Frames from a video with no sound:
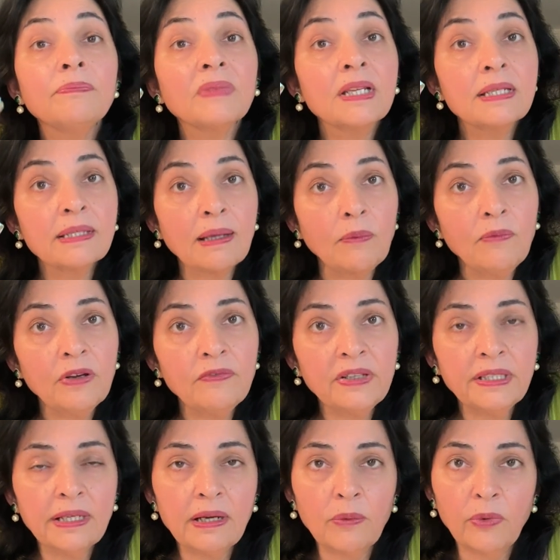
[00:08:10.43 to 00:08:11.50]
someone
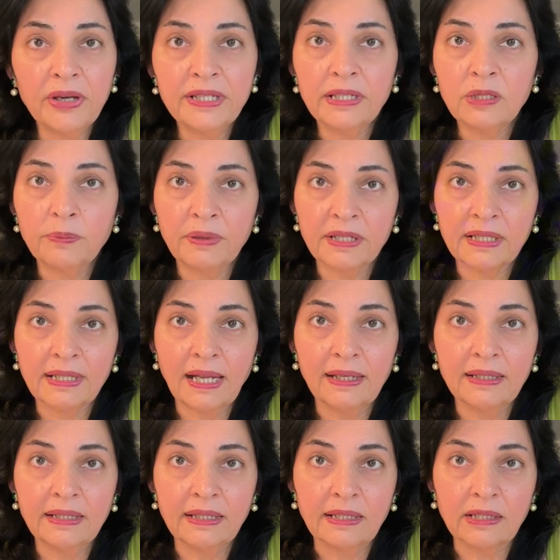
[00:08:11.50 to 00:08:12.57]
with an avoidant
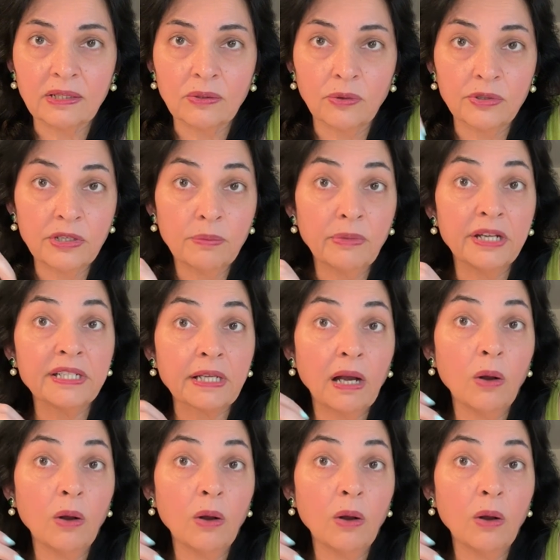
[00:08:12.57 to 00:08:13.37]
personality disorder might